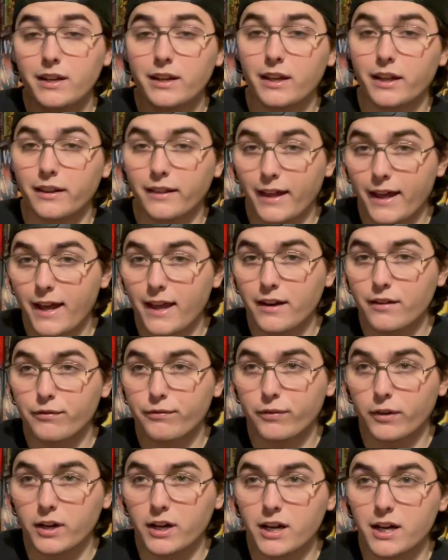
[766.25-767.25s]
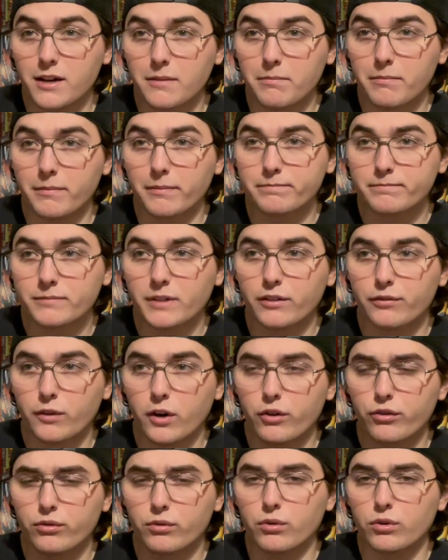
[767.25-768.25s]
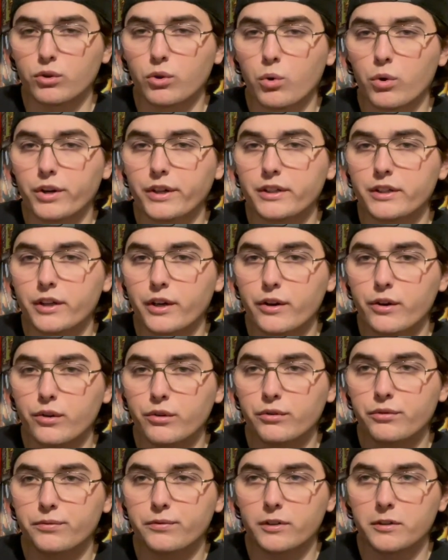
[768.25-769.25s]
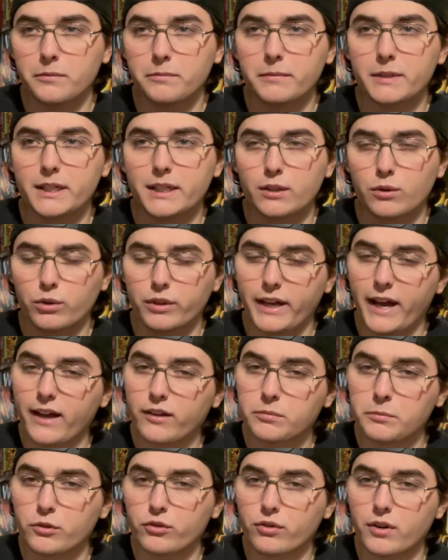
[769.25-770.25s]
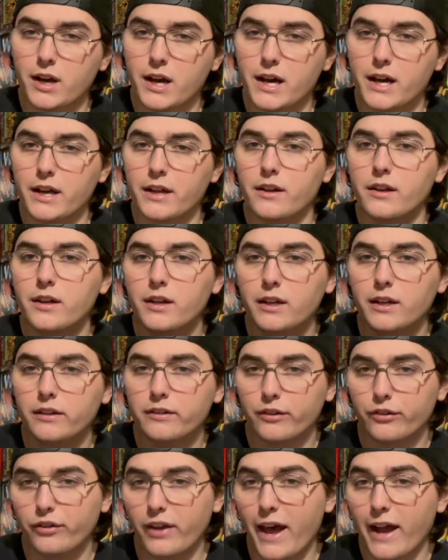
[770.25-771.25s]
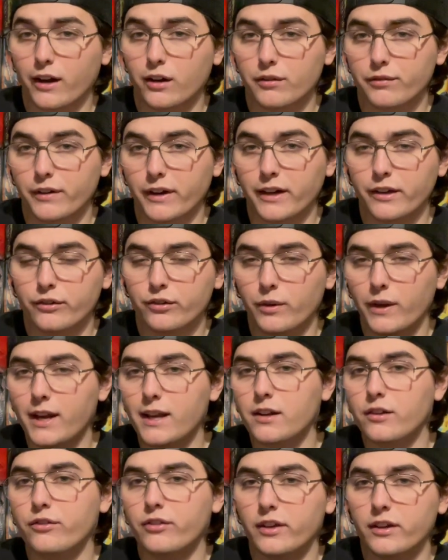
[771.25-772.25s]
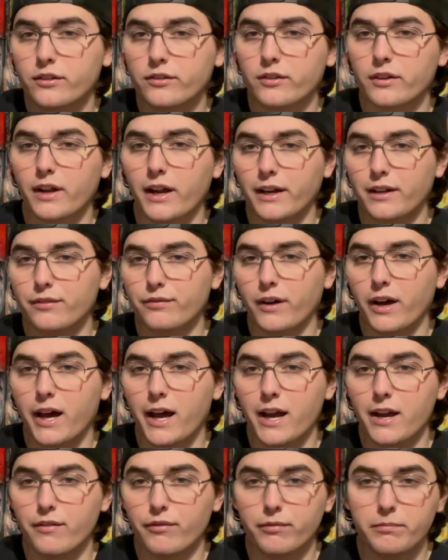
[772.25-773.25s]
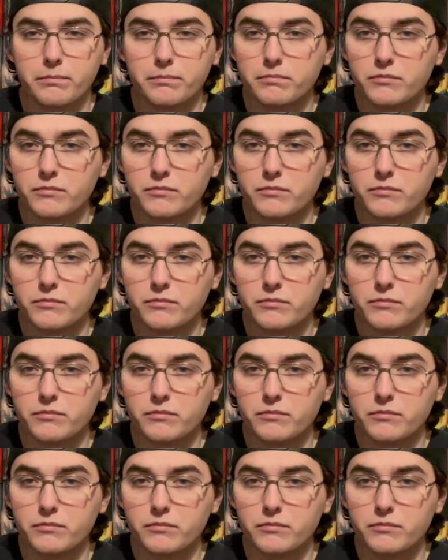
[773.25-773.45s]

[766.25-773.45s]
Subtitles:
And then from, as far as the recording goes, from Orgasmatron to Sacrifice, so 86 to 95,